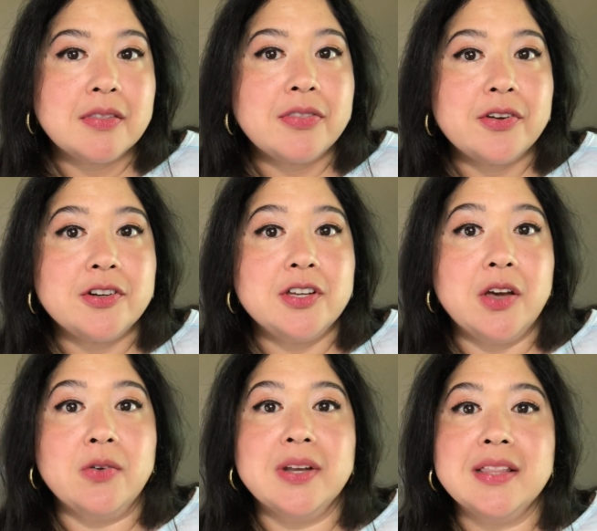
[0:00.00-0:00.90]
Third
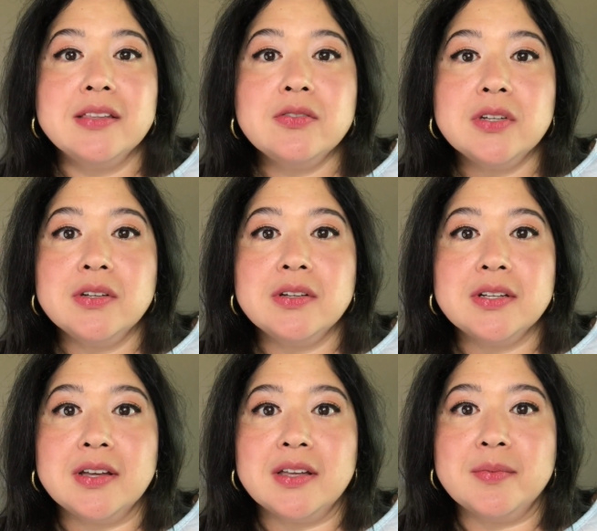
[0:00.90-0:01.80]
coat. And this one,
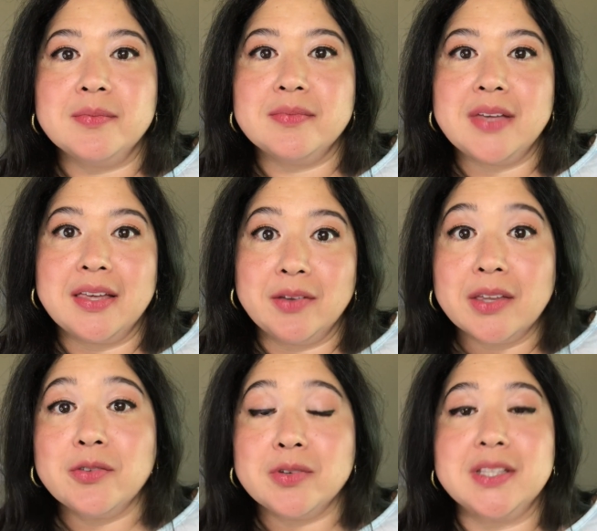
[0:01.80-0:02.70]
I
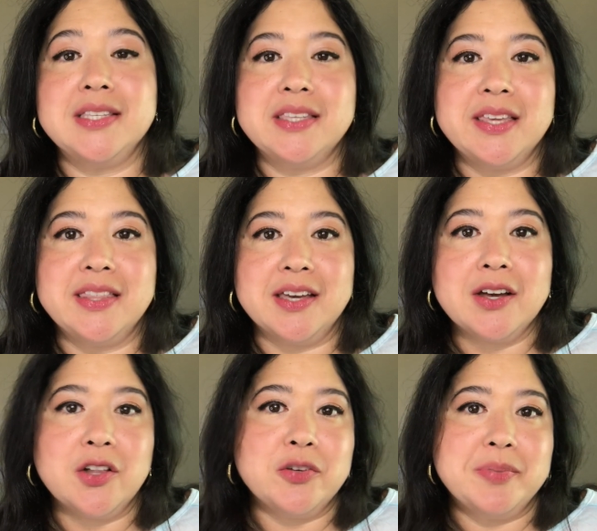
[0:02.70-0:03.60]
can really see the
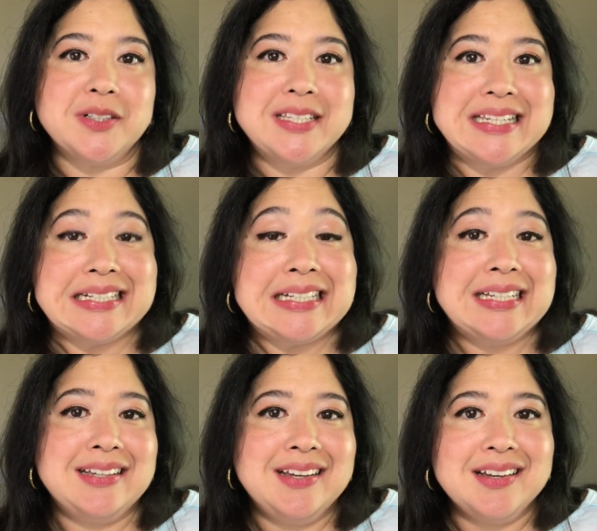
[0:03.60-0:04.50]
color building.
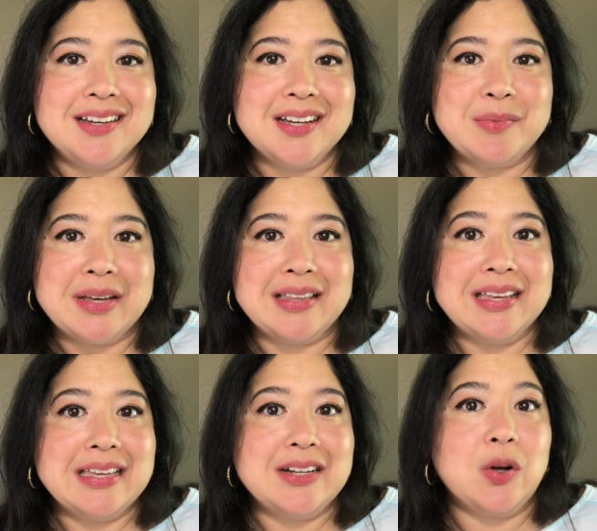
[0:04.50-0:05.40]
I
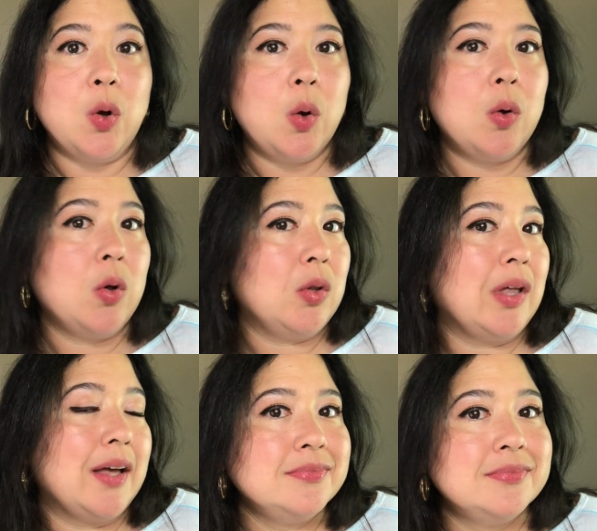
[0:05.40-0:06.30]
like it a whole
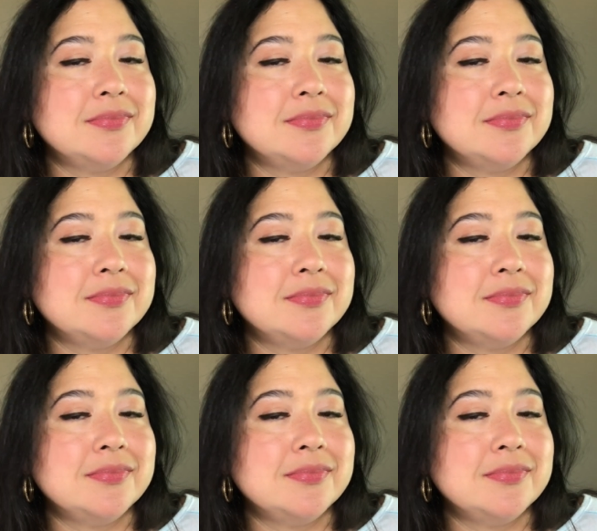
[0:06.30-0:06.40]
lot.